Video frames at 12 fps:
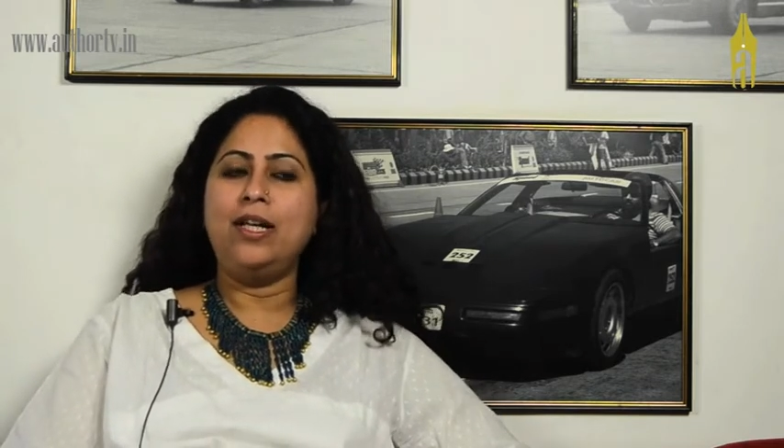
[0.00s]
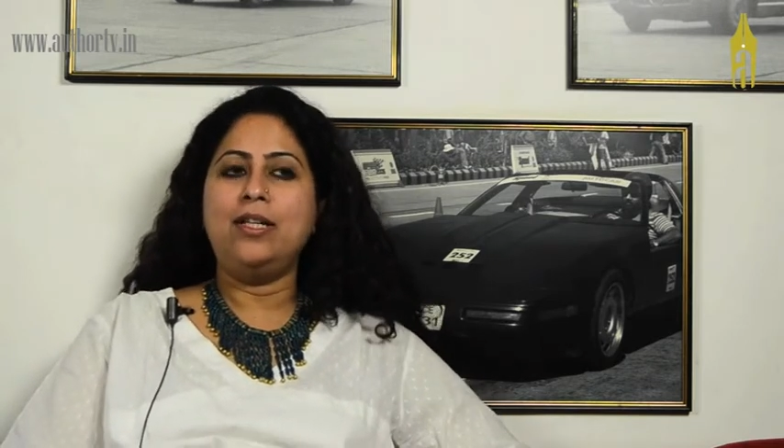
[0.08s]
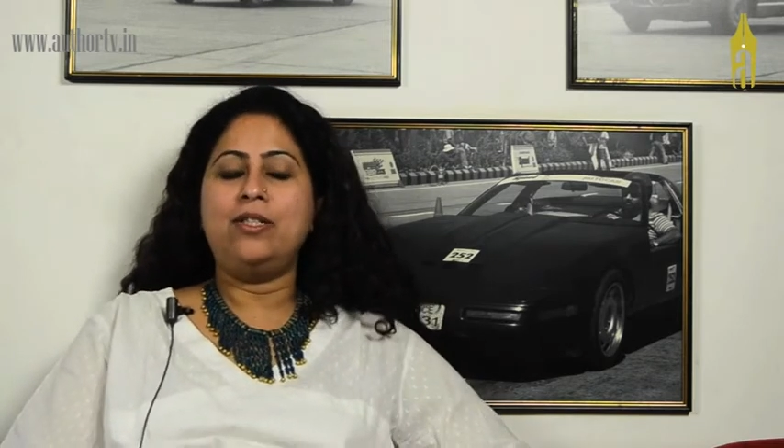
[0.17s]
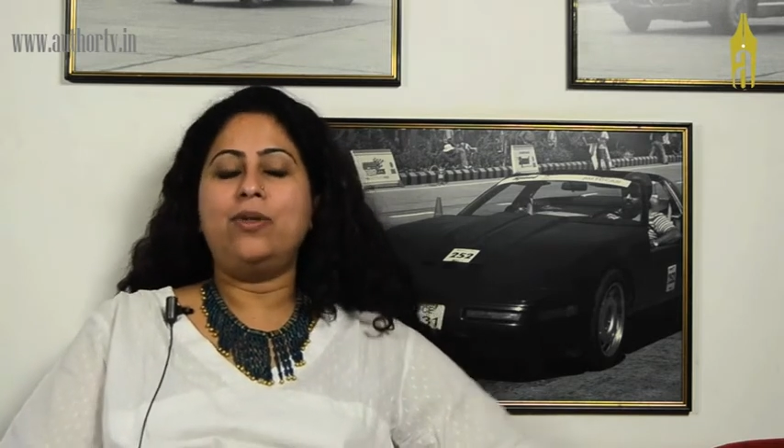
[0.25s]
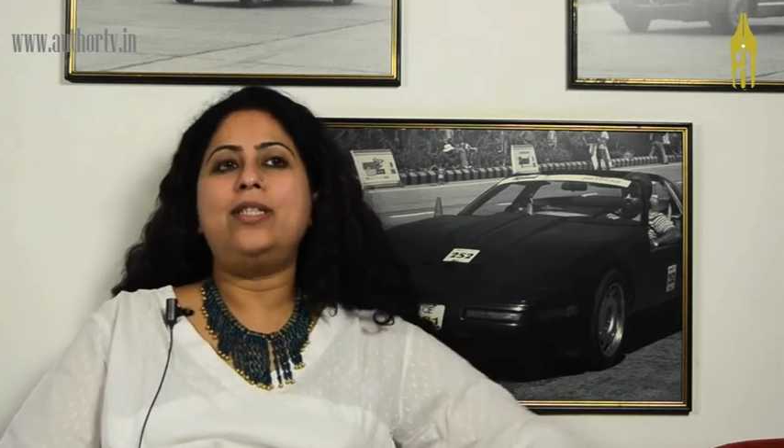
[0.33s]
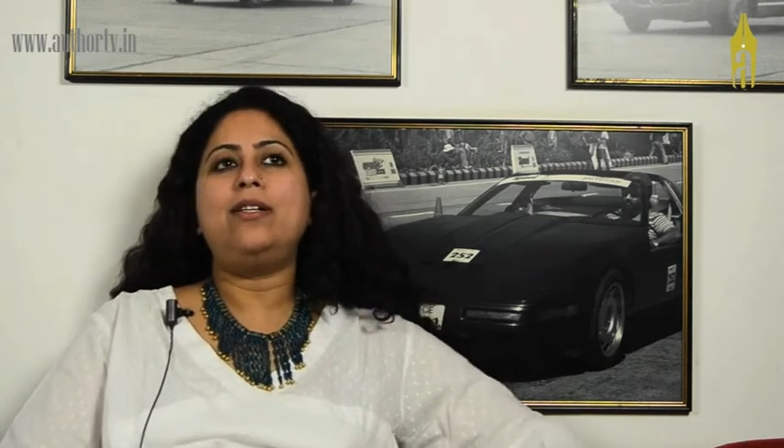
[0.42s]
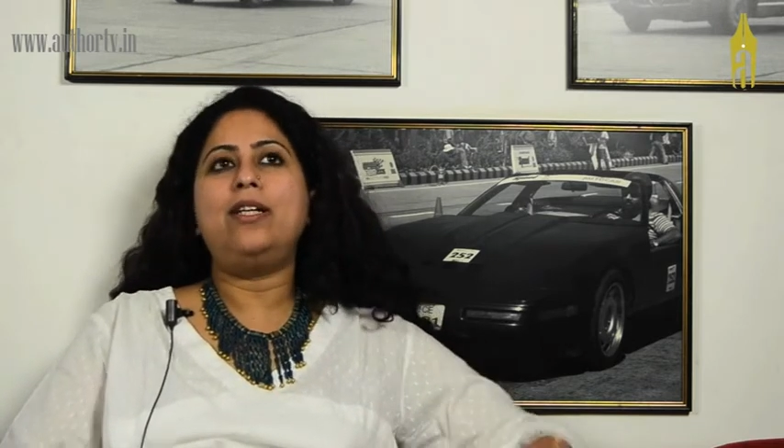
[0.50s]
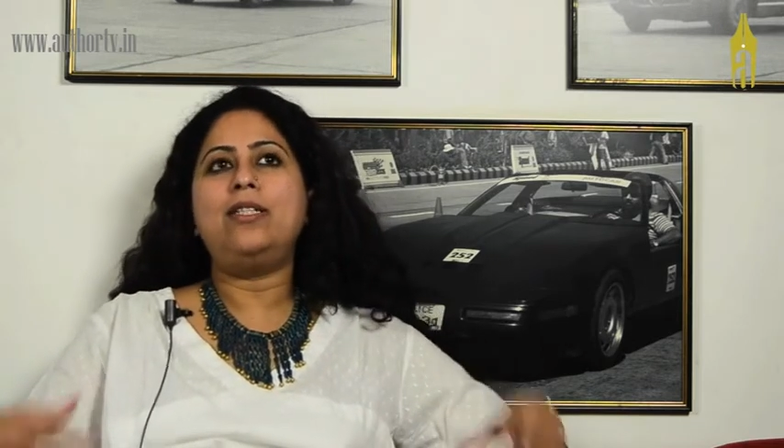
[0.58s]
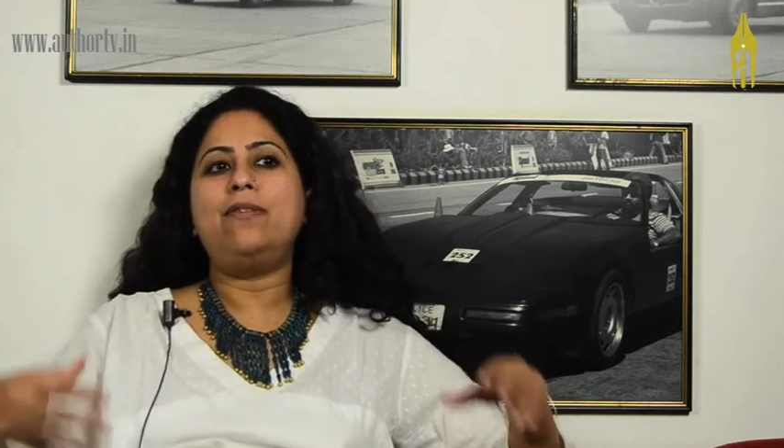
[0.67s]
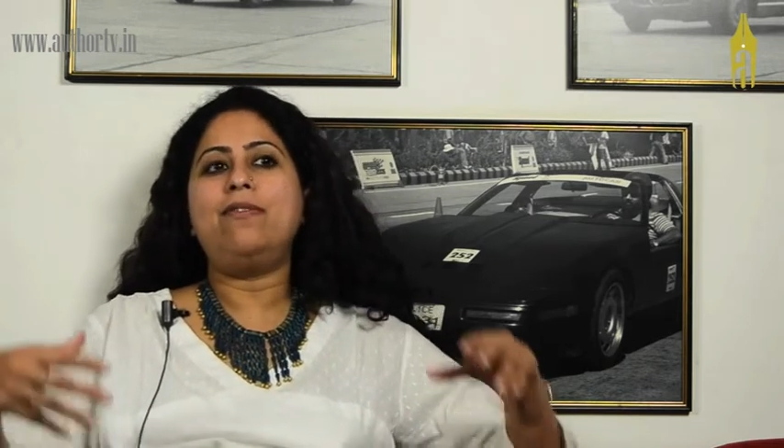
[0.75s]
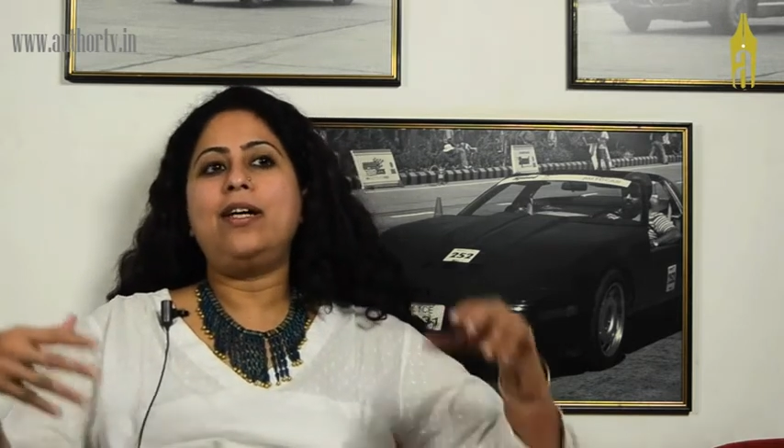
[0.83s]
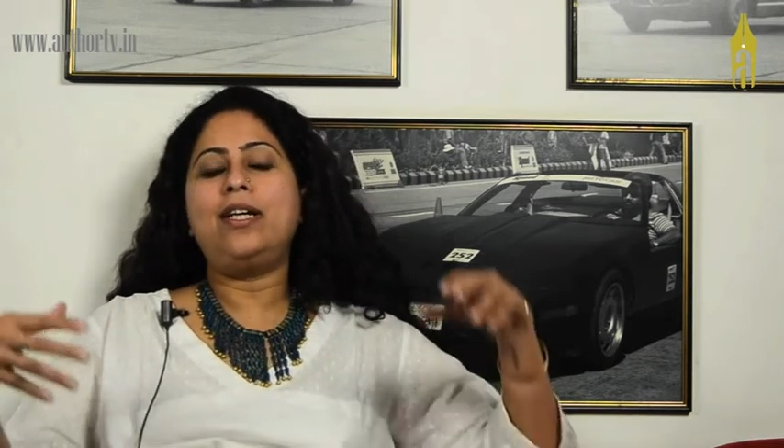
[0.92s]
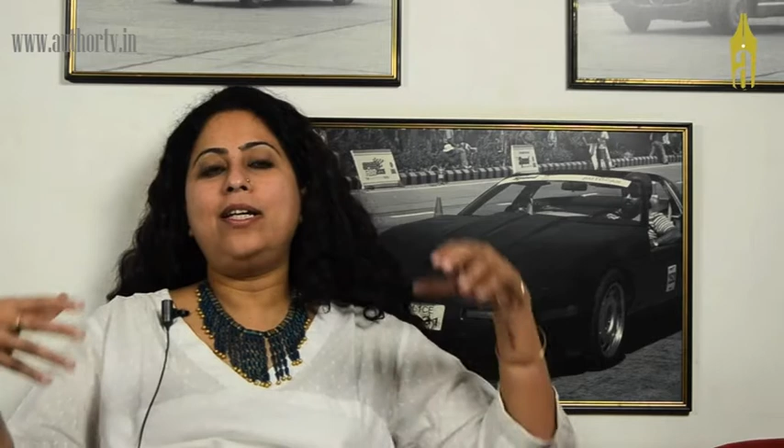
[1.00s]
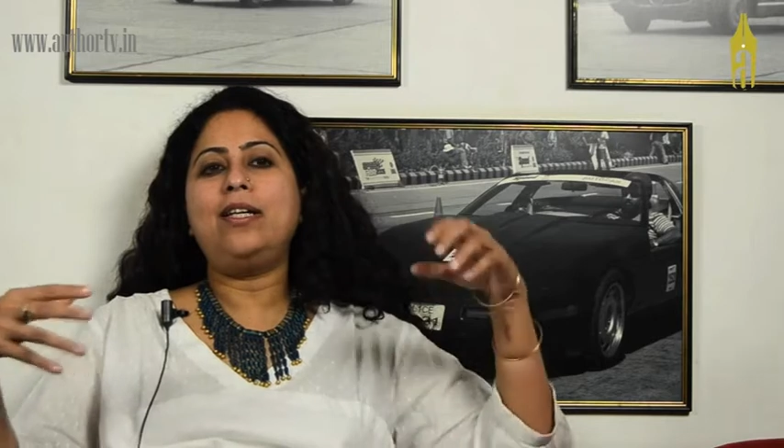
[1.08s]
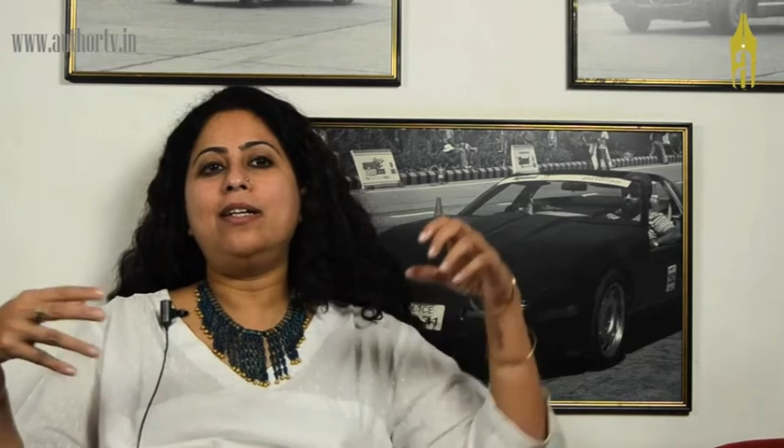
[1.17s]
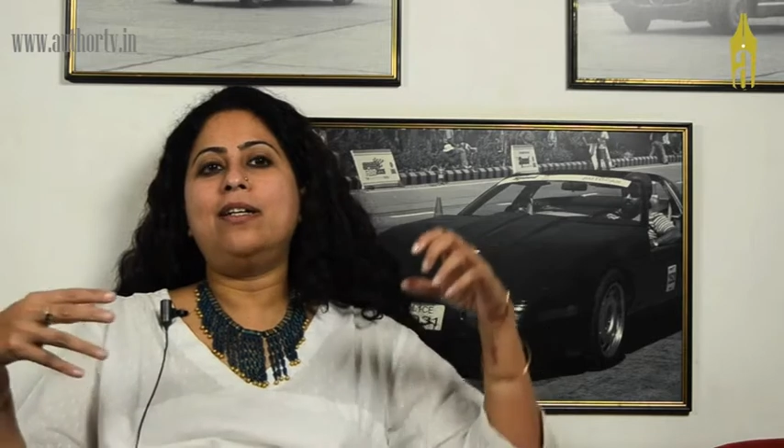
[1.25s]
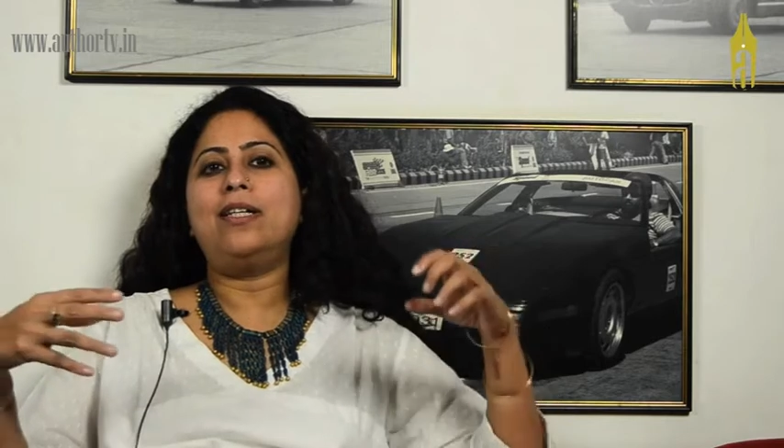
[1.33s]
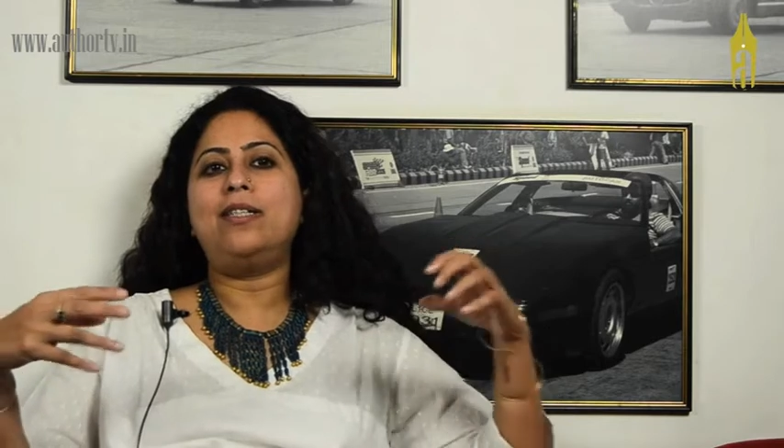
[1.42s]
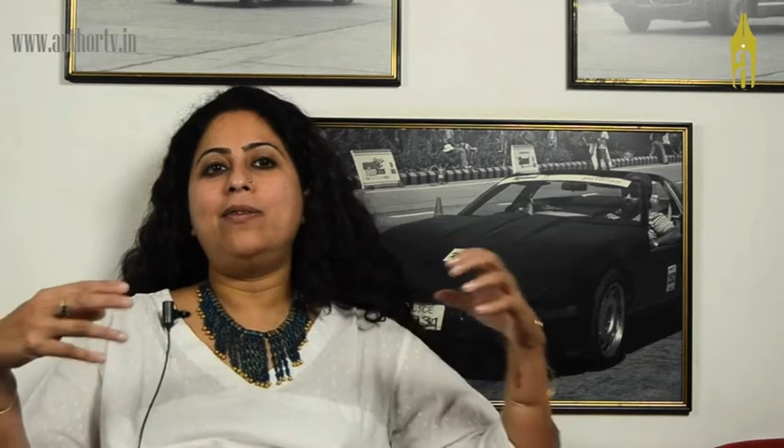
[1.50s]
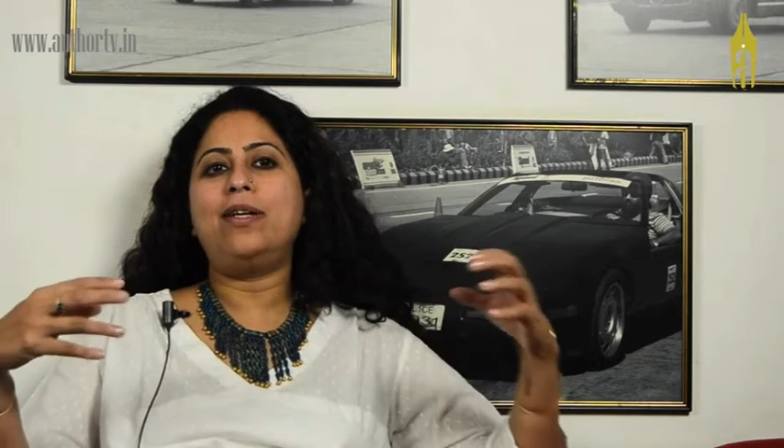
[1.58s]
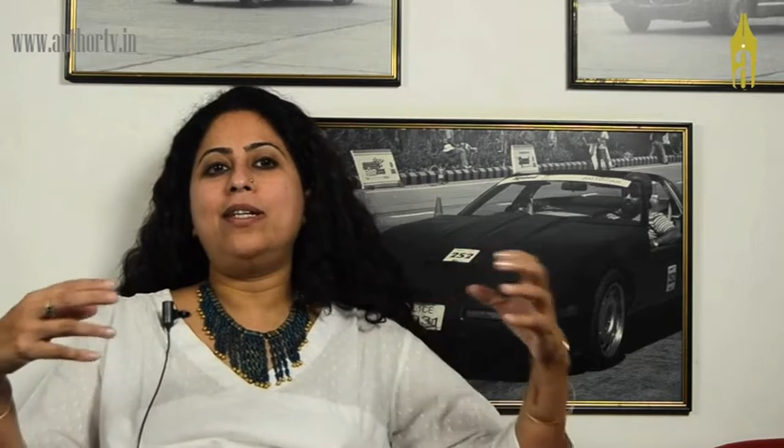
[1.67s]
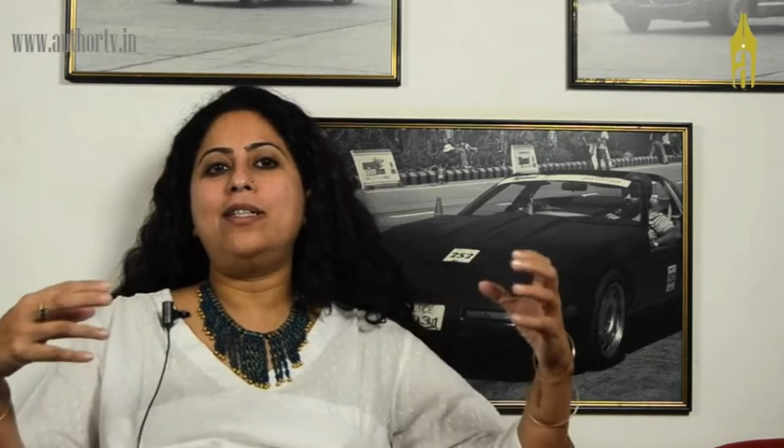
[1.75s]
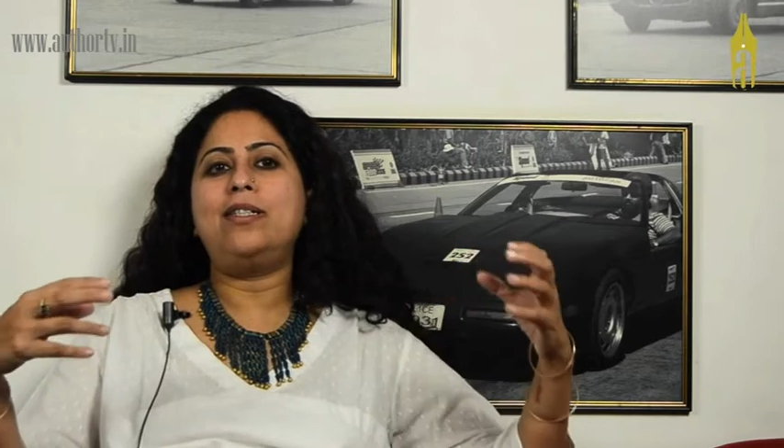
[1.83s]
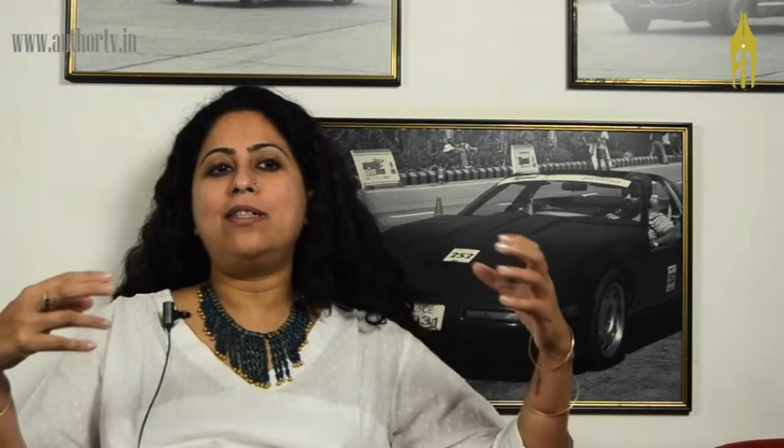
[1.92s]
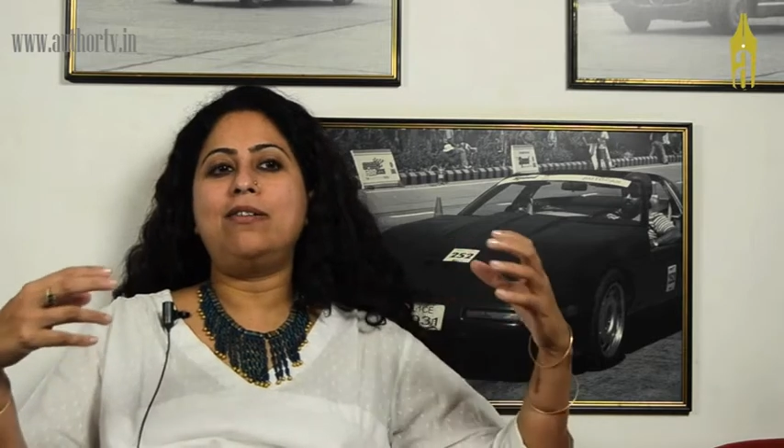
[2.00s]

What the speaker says: So it's a